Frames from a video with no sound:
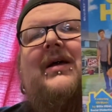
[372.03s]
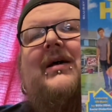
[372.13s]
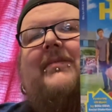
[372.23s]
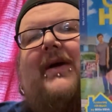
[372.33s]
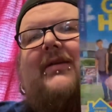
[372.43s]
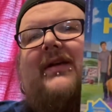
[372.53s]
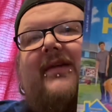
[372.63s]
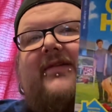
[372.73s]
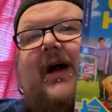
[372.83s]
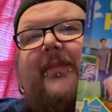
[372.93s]
apparently
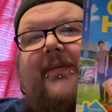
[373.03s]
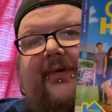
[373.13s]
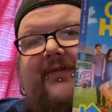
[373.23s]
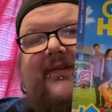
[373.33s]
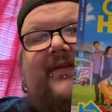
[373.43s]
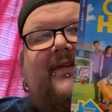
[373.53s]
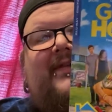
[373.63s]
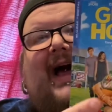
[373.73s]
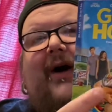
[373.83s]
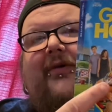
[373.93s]
this couple moves into this
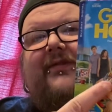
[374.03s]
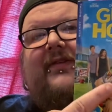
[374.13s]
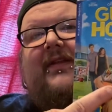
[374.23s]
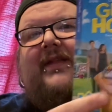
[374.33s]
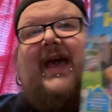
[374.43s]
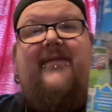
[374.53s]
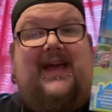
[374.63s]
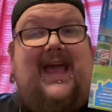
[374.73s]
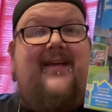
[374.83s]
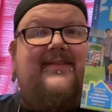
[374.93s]
house and they have a
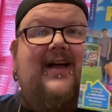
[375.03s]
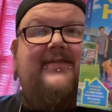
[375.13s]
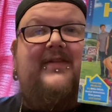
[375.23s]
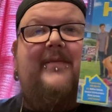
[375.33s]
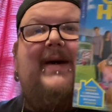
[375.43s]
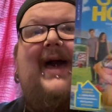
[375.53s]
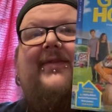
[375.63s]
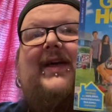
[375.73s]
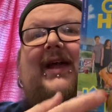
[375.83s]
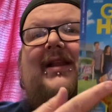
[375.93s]
guest house in the
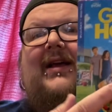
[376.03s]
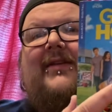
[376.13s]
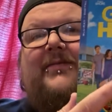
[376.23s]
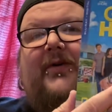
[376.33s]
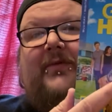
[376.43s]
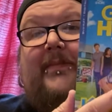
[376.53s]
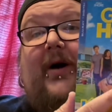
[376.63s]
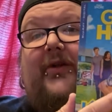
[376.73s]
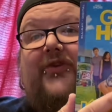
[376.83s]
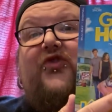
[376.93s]
back that supposedly
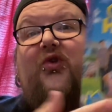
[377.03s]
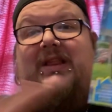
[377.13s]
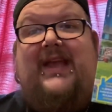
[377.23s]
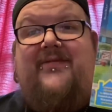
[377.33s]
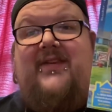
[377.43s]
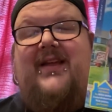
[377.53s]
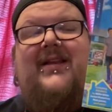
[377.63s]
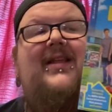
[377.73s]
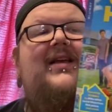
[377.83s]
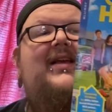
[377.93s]
Pauly Shore lives
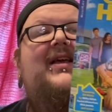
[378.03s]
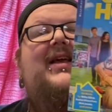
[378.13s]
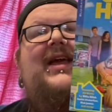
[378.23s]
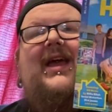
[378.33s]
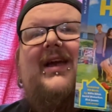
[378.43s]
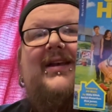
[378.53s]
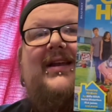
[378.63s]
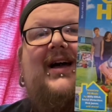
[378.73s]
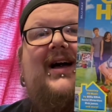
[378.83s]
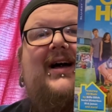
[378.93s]
in.
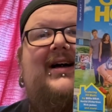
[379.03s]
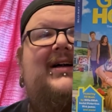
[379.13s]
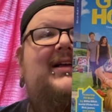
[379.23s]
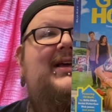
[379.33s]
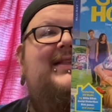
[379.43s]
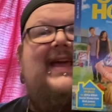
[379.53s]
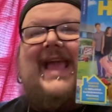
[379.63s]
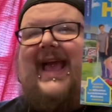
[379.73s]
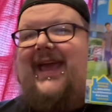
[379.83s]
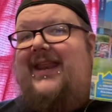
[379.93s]
And they
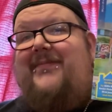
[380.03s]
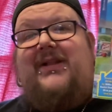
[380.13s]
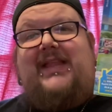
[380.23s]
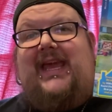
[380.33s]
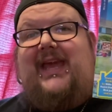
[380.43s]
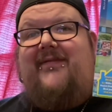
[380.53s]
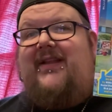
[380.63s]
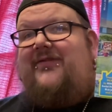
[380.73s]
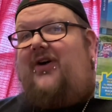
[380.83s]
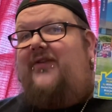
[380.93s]
can't get him to leave and
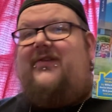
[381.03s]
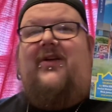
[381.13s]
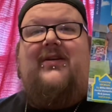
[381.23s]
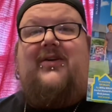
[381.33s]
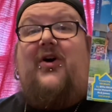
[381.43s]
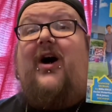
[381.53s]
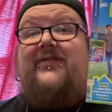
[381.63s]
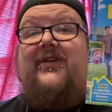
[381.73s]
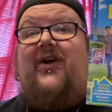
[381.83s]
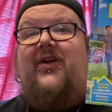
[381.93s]
he's causing
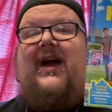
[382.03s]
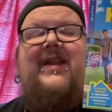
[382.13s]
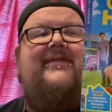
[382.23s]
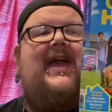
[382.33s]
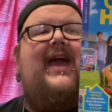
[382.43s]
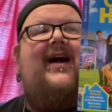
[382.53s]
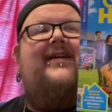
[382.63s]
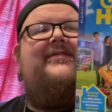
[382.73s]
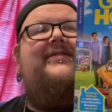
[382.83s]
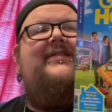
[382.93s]
all kind of
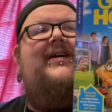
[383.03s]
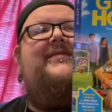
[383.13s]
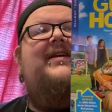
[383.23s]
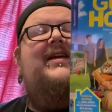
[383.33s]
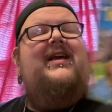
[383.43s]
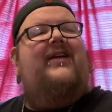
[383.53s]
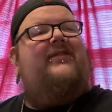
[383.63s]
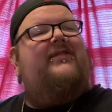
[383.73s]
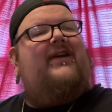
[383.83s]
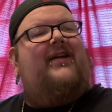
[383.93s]
chaos and stuff. It
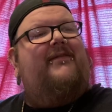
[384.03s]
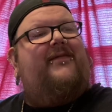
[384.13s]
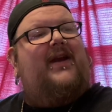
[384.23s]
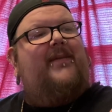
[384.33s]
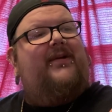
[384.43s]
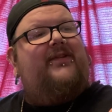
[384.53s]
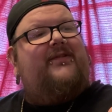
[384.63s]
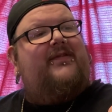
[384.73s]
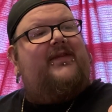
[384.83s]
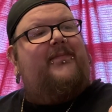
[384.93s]
just sounded funny, but
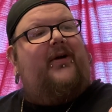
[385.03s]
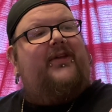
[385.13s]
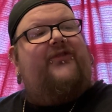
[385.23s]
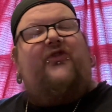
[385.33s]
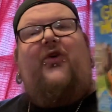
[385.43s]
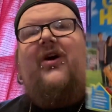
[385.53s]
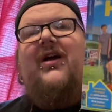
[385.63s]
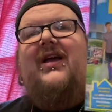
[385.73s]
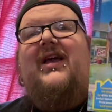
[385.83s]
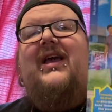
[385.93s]
just to see Pauly
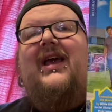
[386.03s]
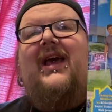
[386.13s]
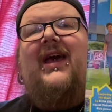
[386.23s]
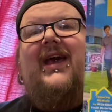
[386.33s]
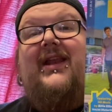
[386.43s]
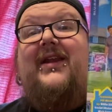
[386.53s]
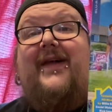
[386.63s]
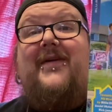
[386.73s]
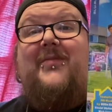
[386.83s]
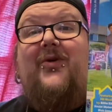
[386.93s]
Shore in
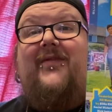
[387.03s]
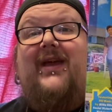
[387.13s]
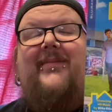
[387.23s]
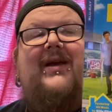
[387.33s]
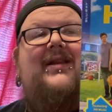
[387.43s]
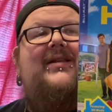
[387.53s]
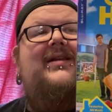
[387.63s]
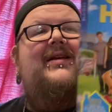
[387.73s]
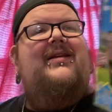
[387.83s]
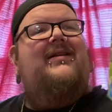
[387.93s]
another movie. I mean,
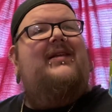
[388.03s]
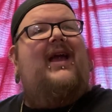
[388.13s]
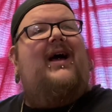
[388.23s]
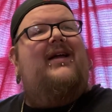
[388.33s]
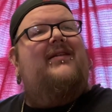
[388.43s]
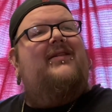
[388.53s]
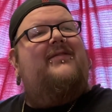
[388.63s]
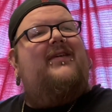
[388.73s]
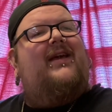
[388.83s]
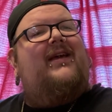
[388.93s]
yeah, it
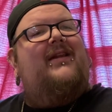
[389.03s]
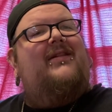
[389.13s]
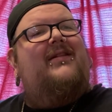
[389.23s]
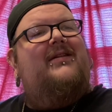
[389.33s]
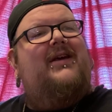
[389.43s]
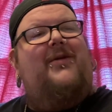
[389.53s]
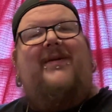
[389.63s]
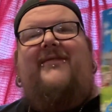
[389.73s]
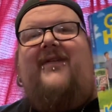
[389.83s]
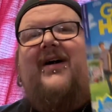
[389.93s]
looks like it'll
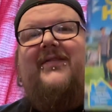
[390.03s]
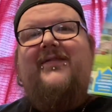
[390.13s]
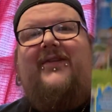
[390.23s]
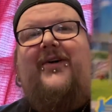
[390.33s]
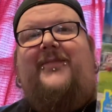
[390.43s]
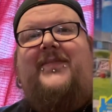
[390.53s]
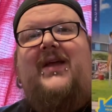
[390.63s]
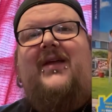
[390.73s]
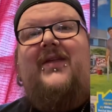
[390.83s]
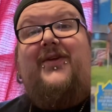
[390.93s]
be fun. So
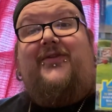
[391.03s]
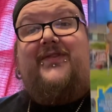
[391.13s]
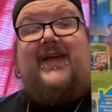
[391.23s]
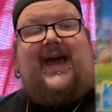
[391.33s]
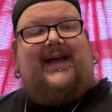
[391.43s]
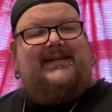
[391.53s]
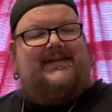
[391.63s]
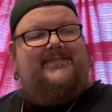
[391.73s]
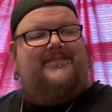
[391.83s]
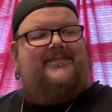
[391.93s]
there's
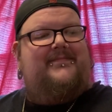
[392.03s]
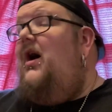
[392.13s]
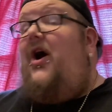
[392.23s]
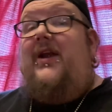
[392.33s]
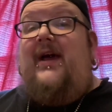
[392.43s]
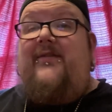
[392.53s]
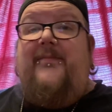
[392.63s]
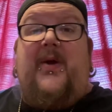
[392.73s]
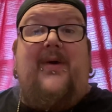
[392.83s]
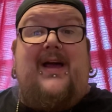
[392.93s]
that. All right, next
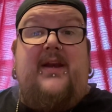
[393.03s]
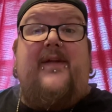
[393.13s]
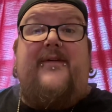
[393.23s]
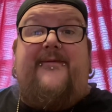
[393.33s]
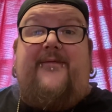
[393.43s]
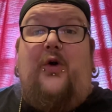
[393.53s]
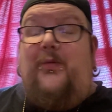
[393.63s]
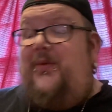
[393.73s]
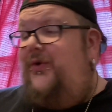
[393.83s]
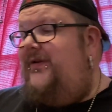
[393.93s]
up here, we got another Full
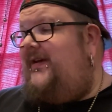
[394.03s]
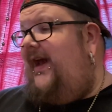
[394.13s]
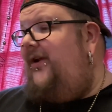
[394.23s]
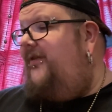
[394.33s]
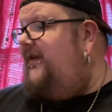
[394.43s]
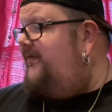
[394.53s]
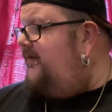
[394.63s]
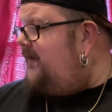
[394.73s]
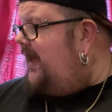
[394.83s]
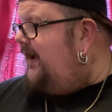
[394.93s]
Moon title. And this
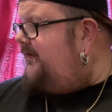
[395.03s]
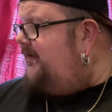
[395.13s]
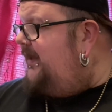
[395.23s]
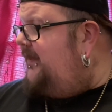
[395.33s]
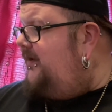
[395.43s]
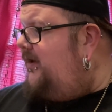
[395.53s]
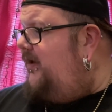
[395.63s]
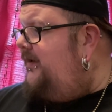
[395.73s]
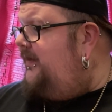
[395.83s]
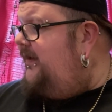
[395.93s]
is actually, they're
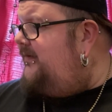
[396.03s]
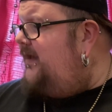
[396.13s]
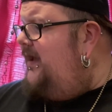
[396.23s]
calling this